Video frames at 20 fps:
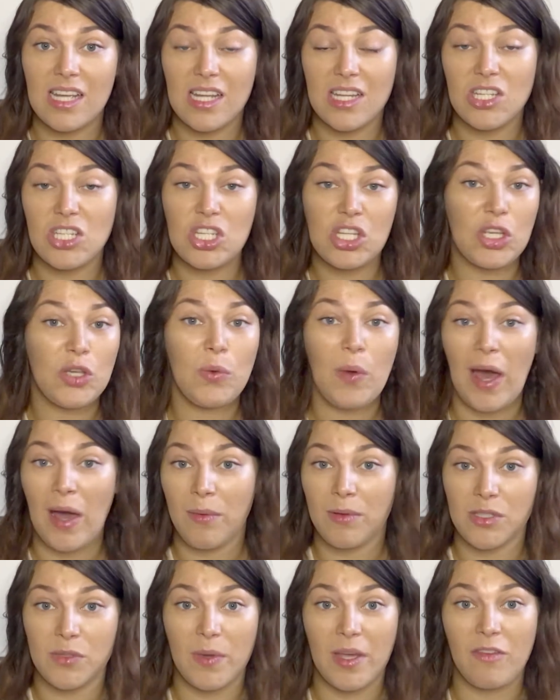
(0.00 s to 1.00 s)
2
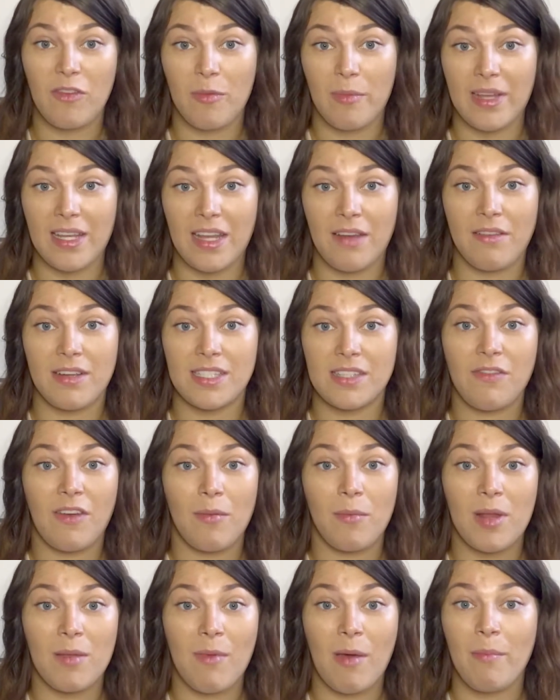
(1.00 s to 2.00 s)
hours away from my nearest
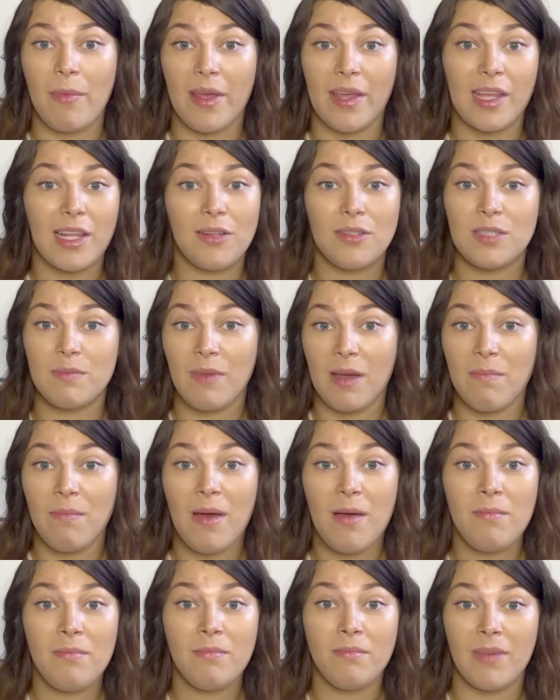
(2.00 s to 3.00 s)
family member, including my
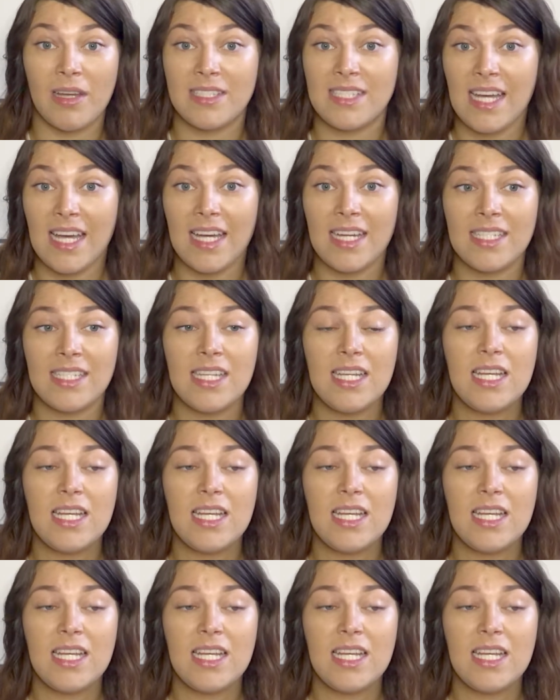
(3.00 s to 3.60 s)
mum, my dad.